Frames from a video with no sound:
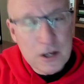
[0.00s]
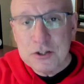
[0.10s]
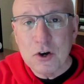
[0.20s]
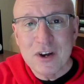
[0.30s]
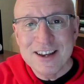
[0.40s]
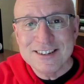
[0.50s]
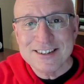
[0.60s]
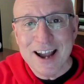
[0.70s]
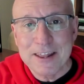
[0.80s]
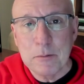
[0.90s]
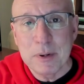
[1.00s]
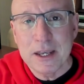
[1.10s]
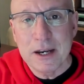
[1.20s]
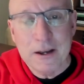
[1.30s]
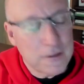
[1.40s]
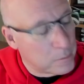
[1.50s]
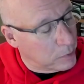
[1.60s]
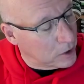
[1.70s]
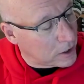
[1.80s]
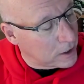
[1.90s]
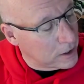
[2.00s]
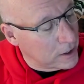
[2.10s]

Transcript: So inside the beginning of the book,